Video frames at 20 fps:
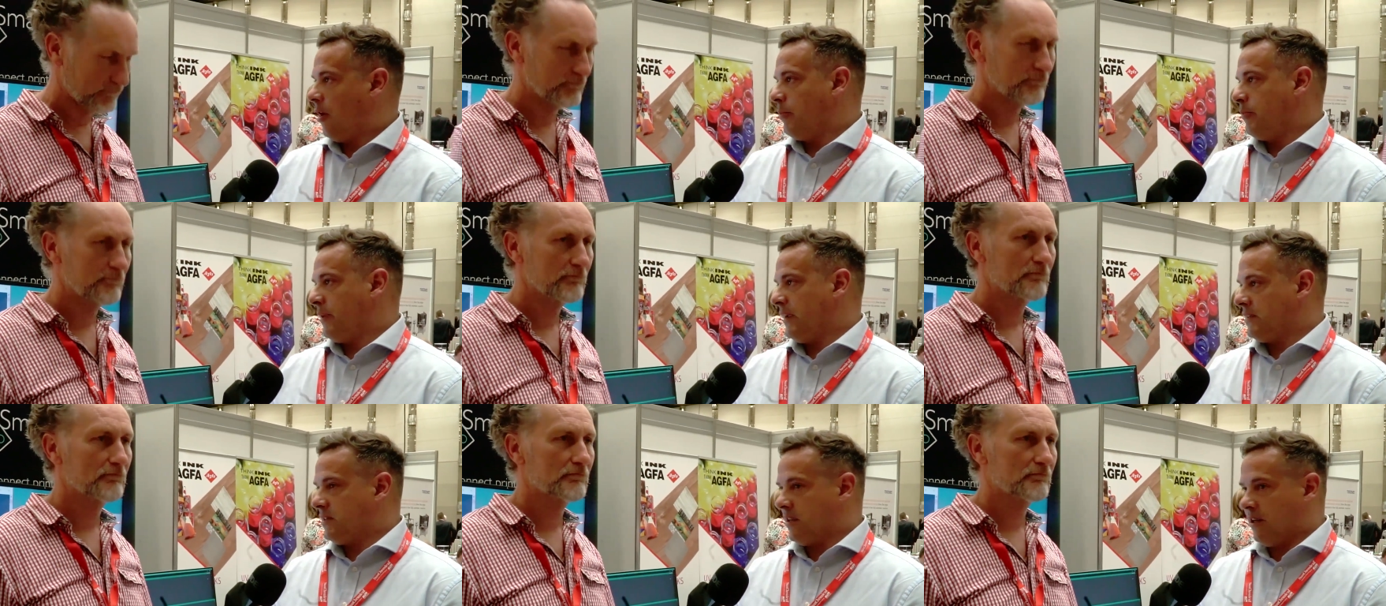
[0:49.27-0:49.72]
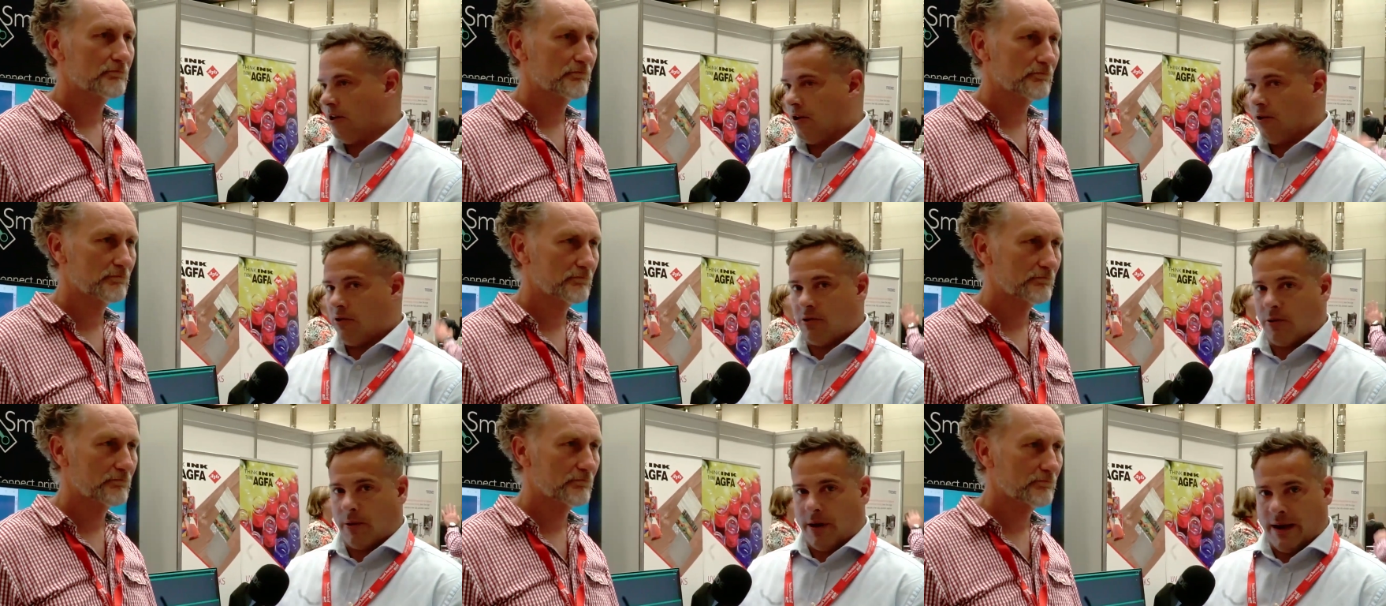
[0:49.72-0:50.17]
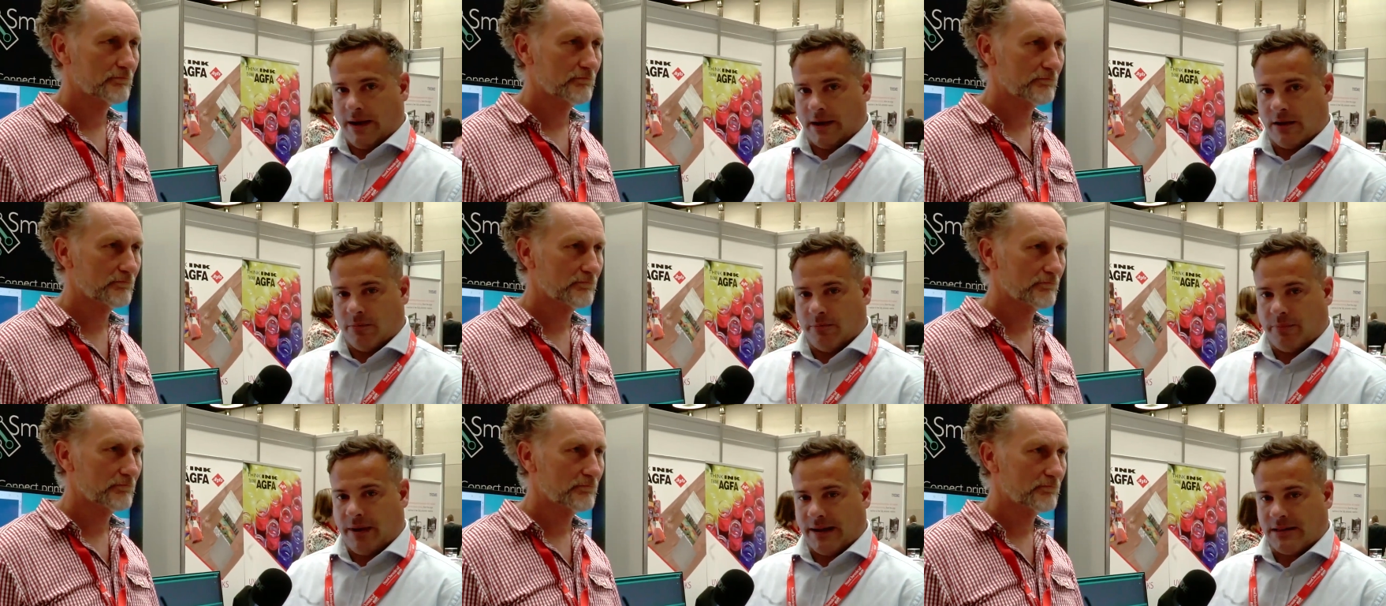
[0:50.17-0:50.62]
Speaker 1: and PCU
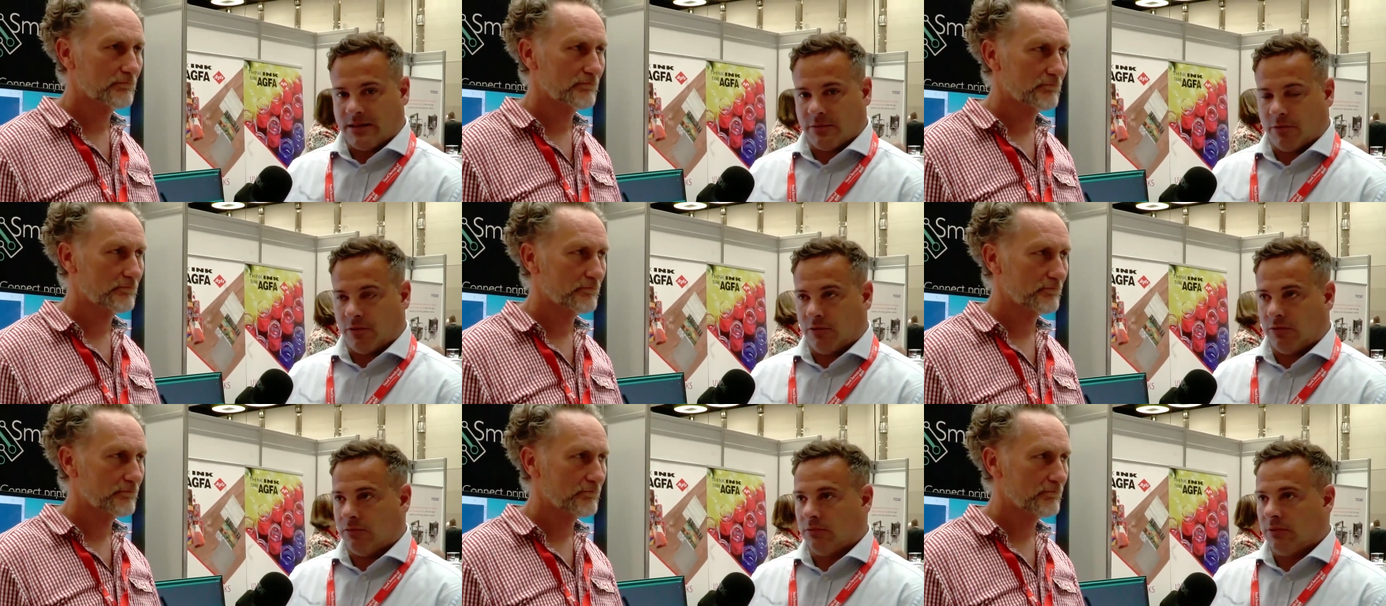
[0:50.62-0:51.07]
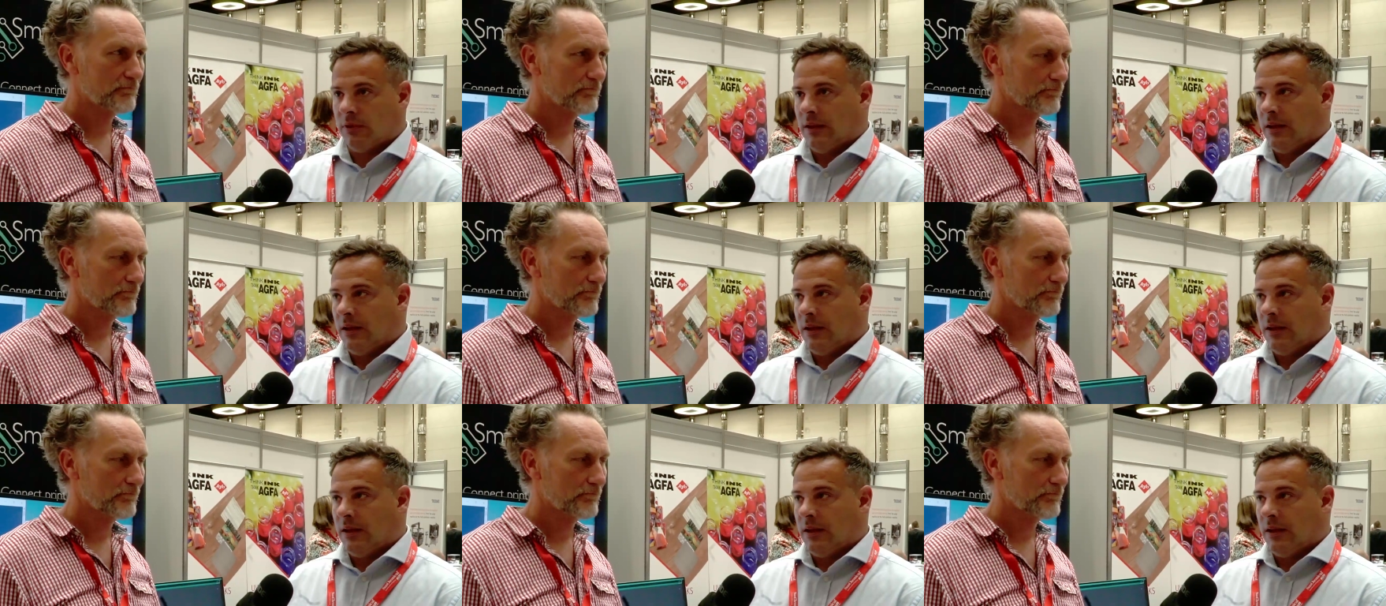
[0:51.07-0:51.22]
compatible,